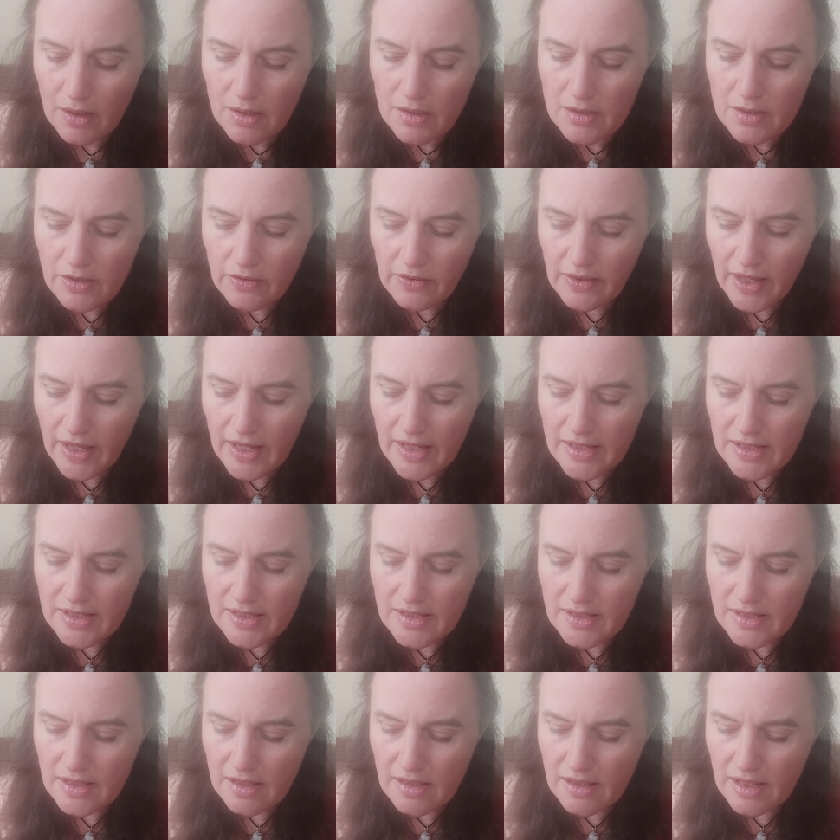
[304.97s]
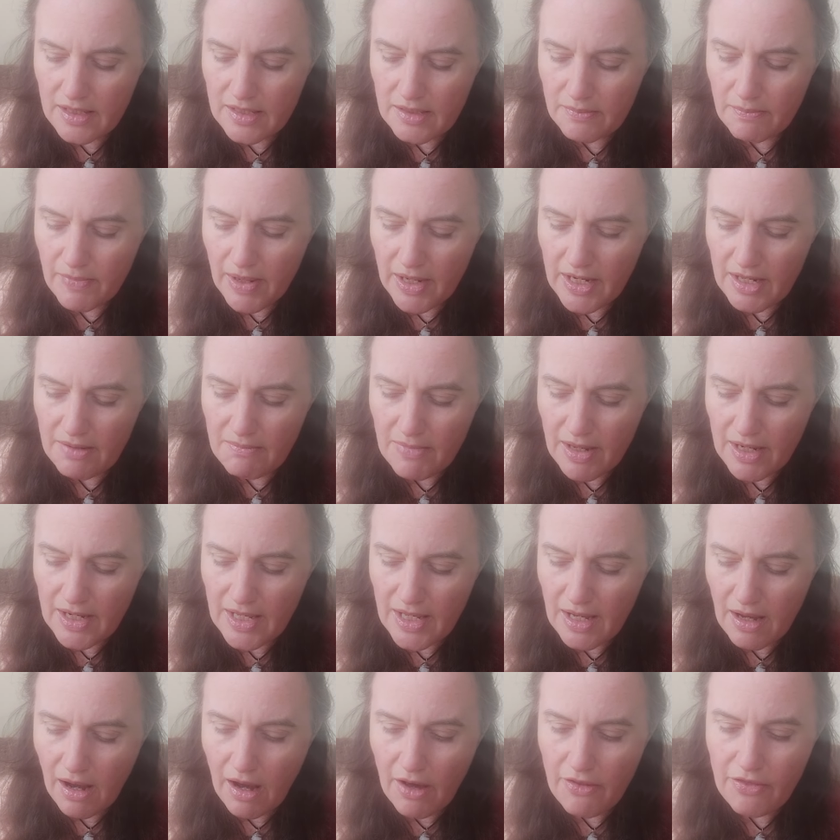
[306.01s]
So there's
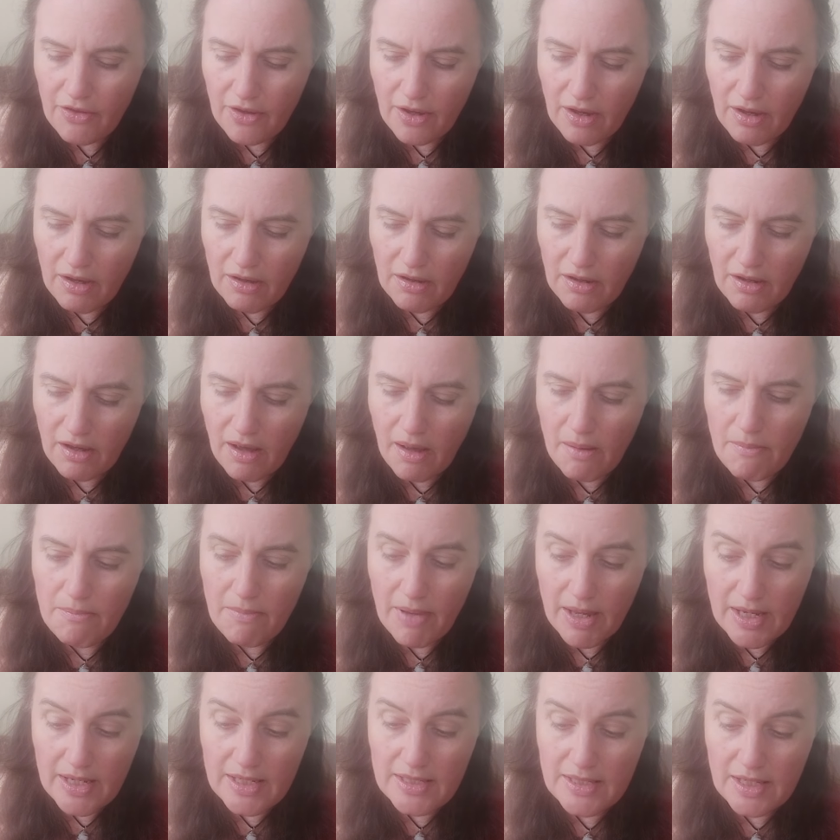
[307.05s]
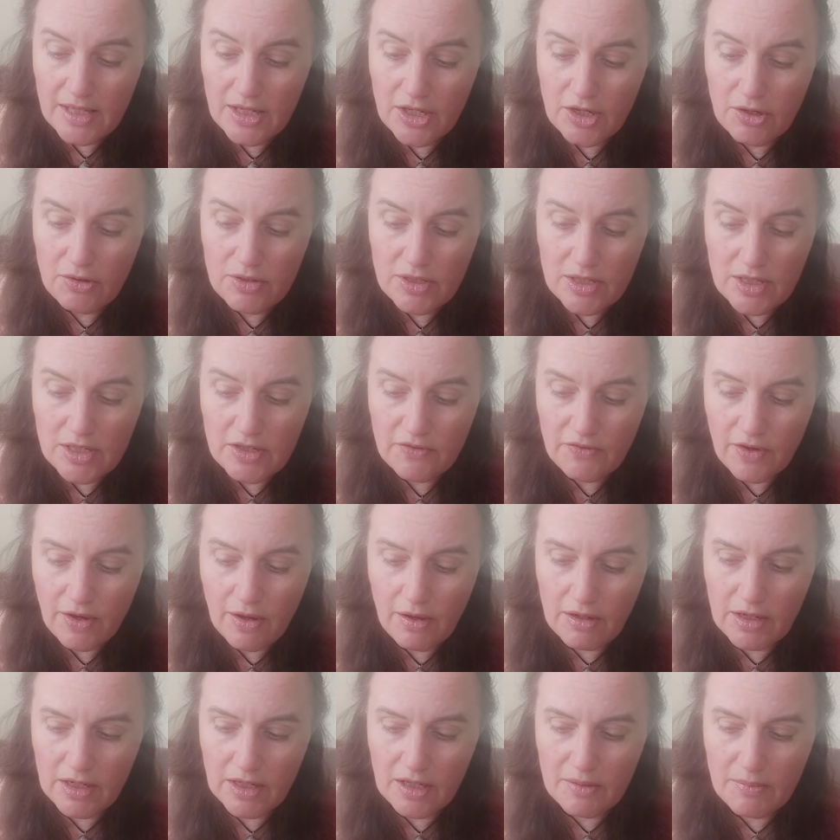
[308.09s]
many other amazing uses for
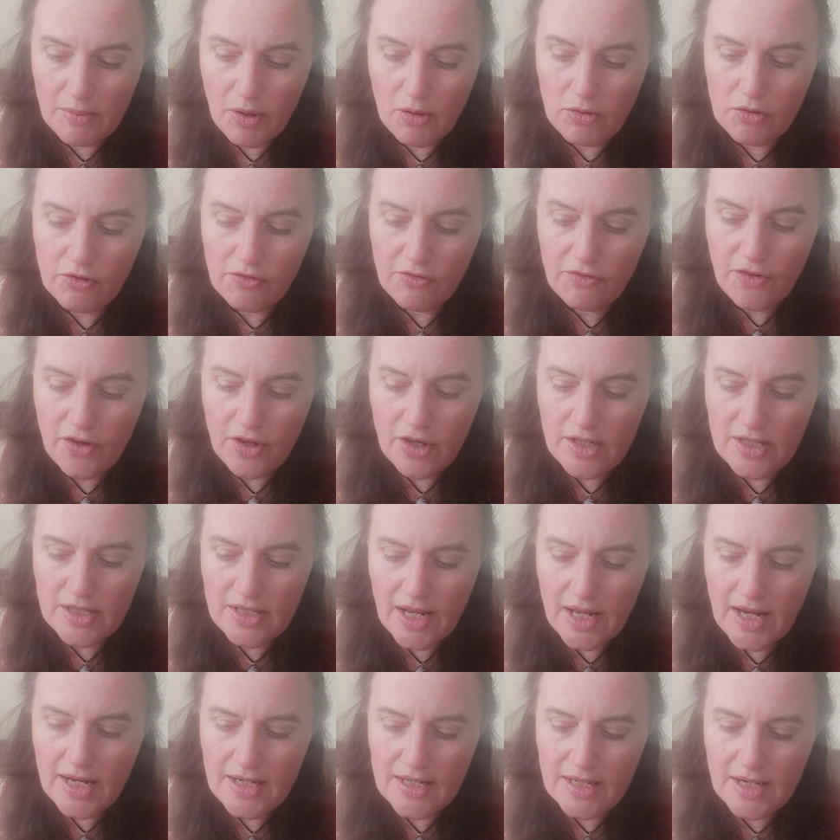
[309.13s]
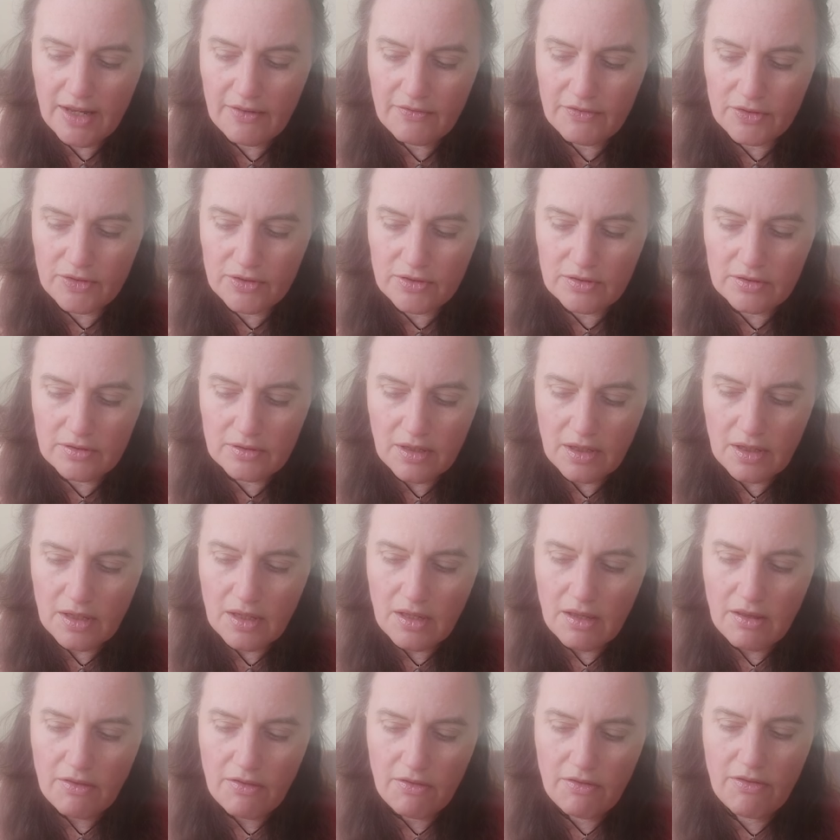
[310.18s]
arnica, but on a first aid level,
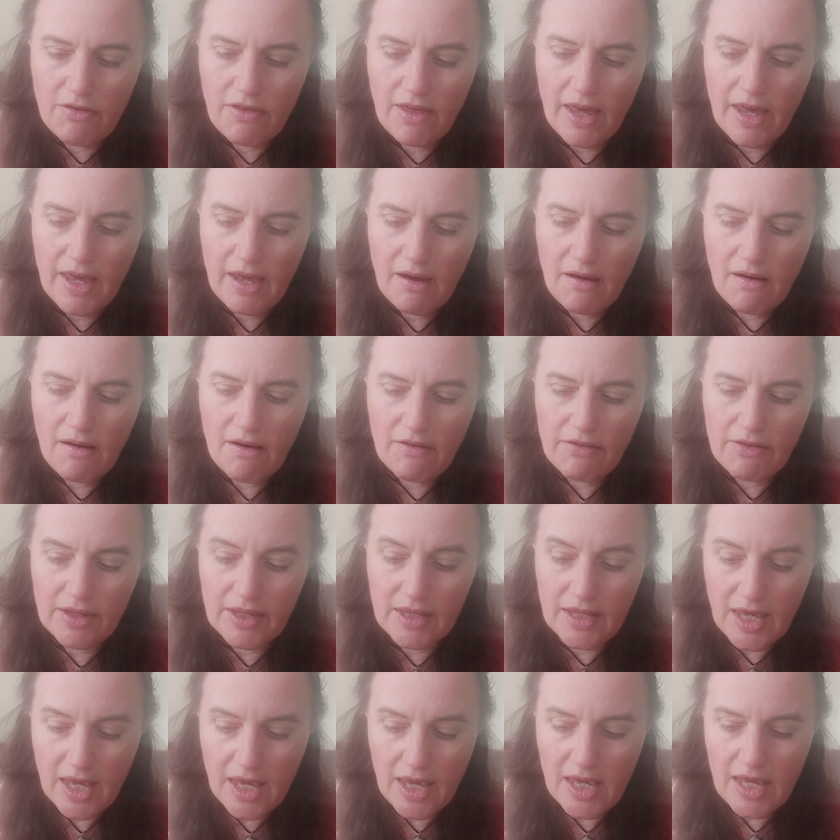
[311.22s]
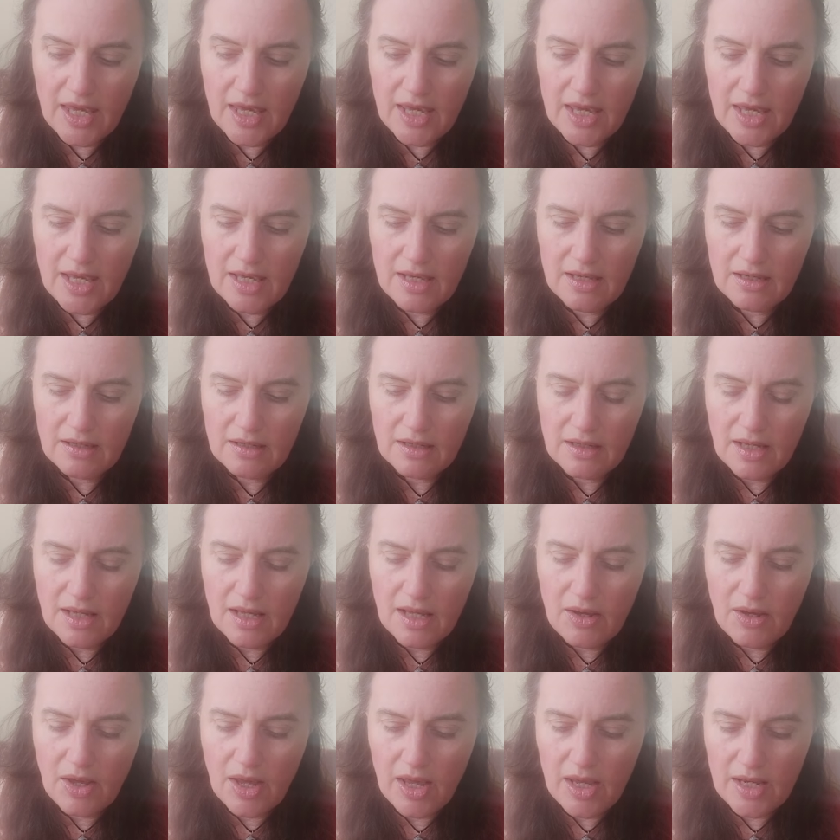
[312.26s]
they are the key
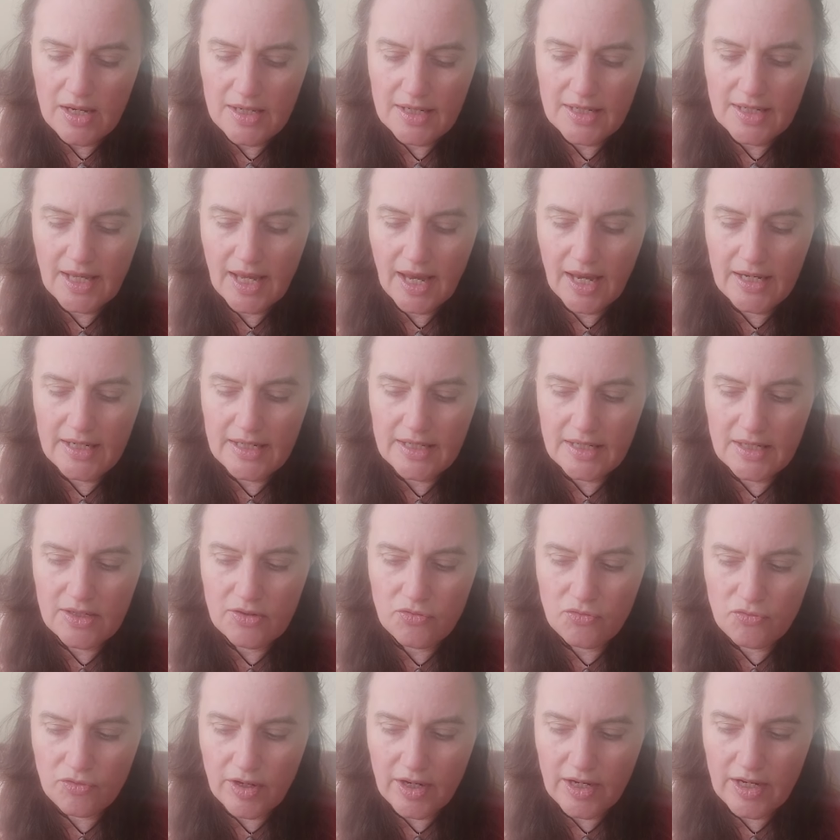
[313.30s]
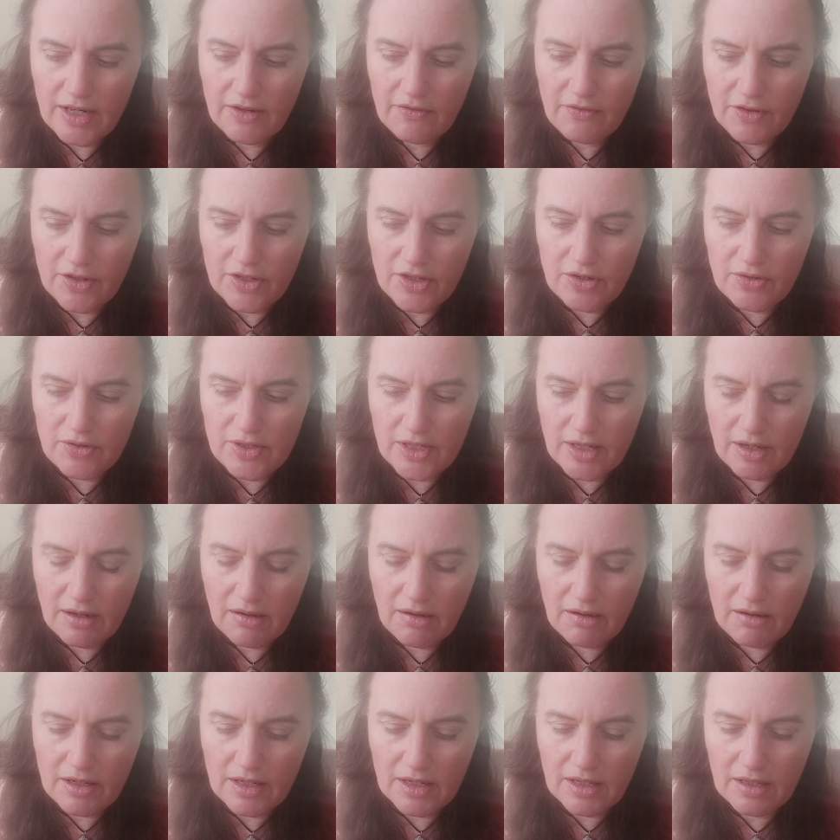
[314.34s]
indicators really for using
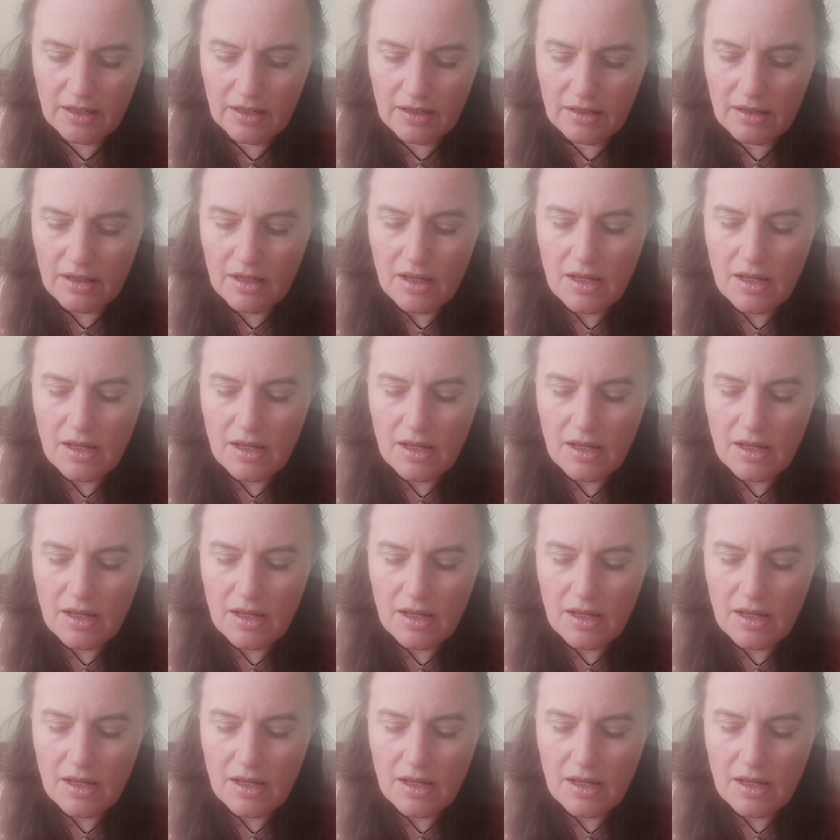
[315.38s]
arnica.